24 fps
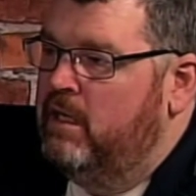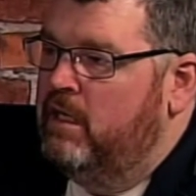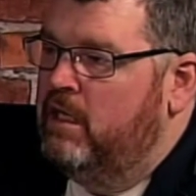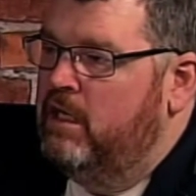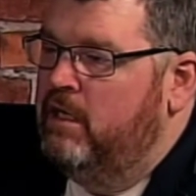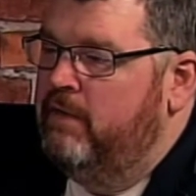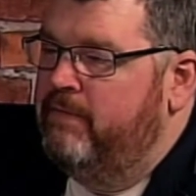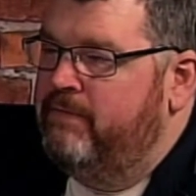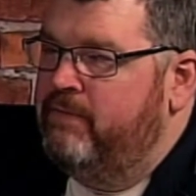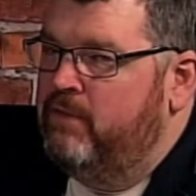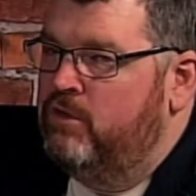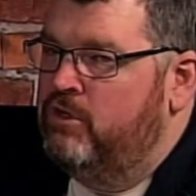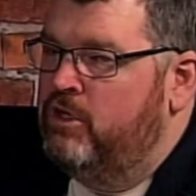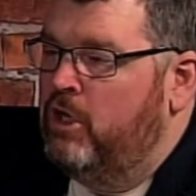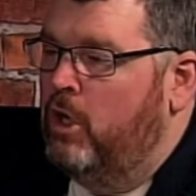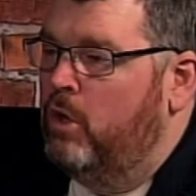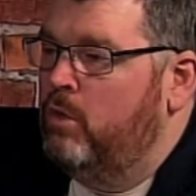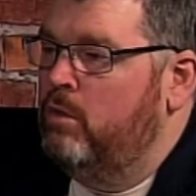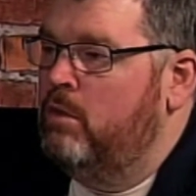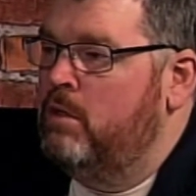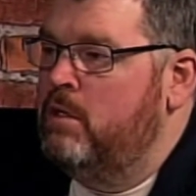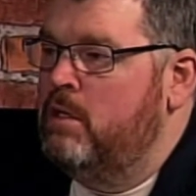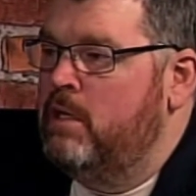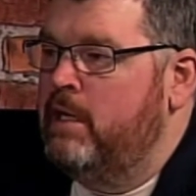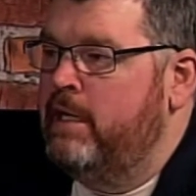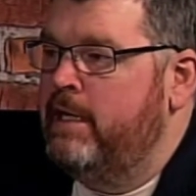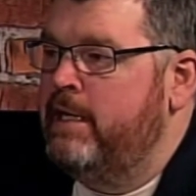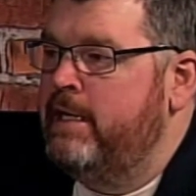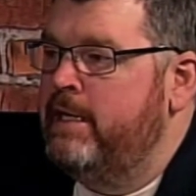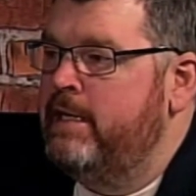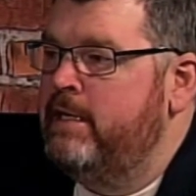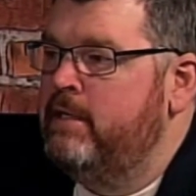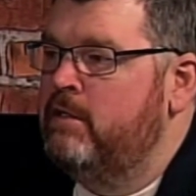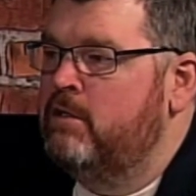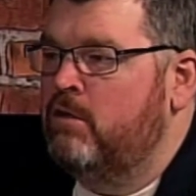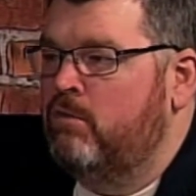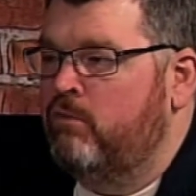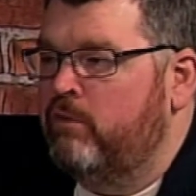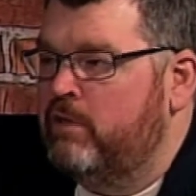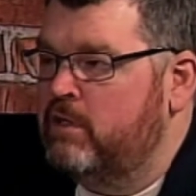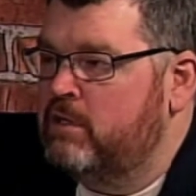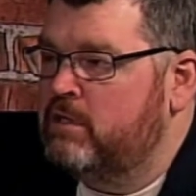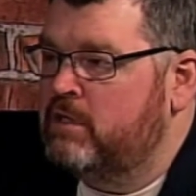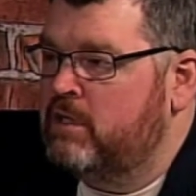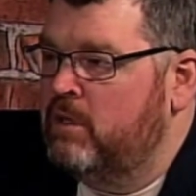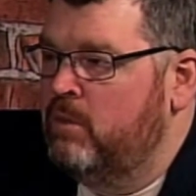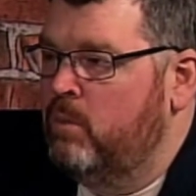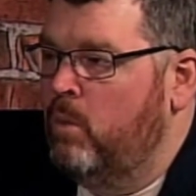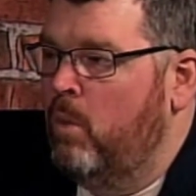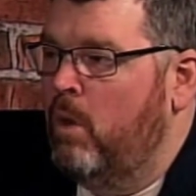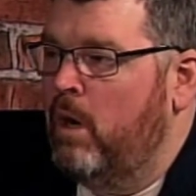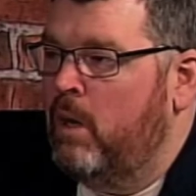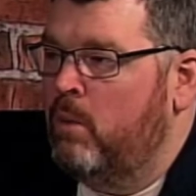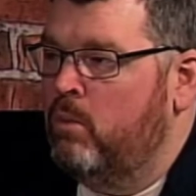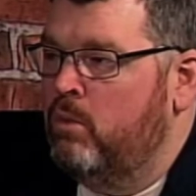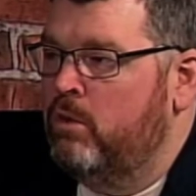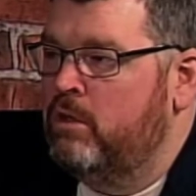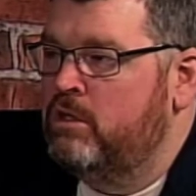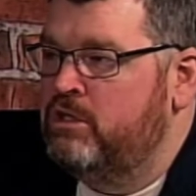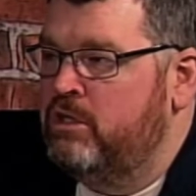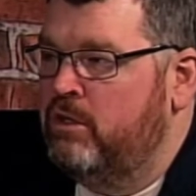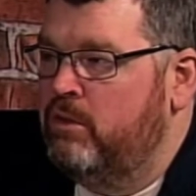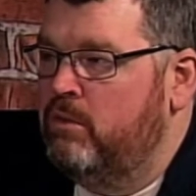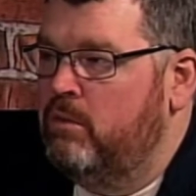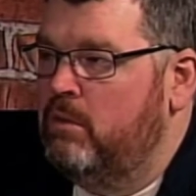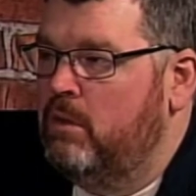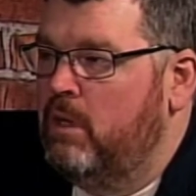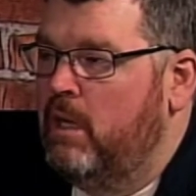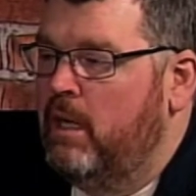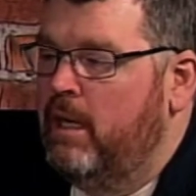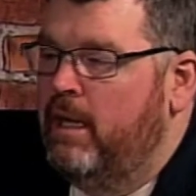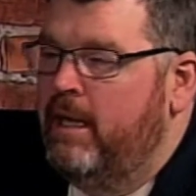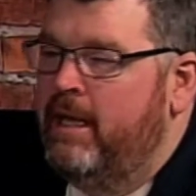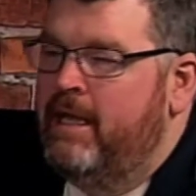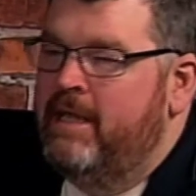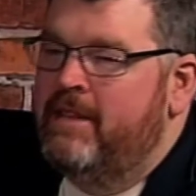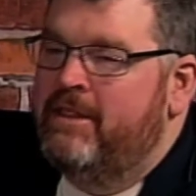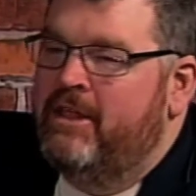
if you don't need to risk him, why would you bother?